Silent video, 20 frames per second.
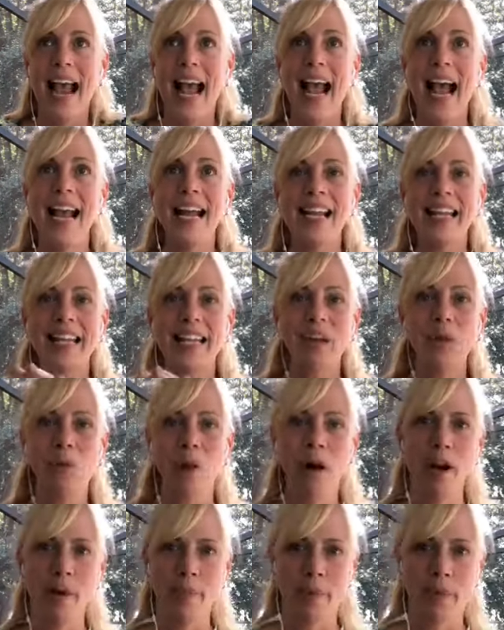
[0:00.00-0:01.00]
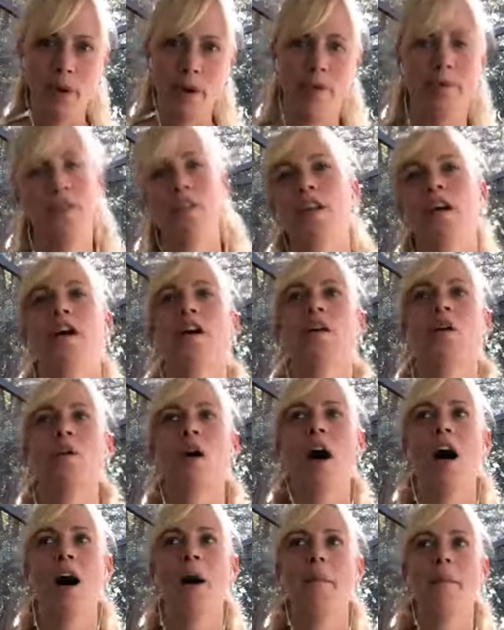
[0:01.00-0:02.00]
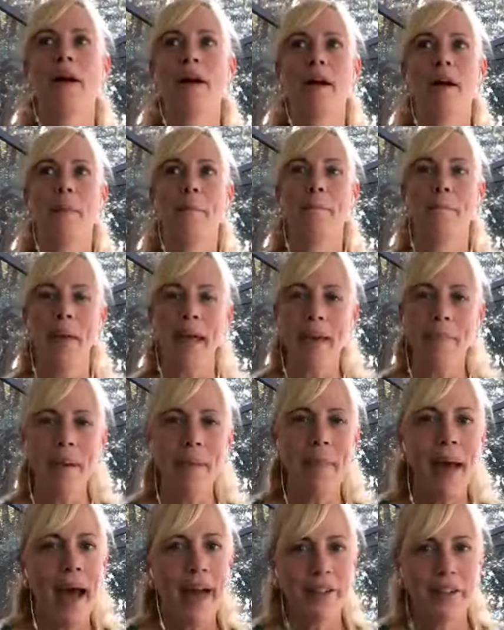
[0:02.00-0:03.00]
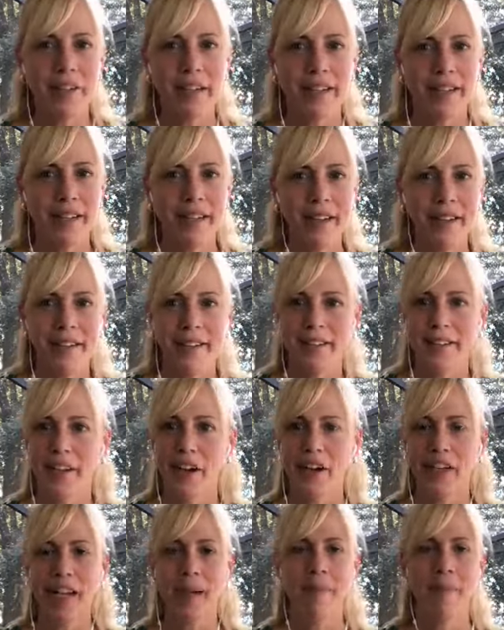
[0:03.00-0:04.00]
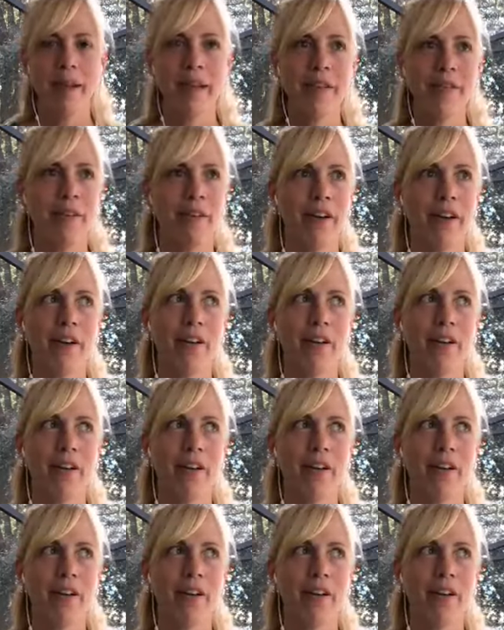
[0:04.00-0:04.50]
Anything waterproof. So baby mattresses can be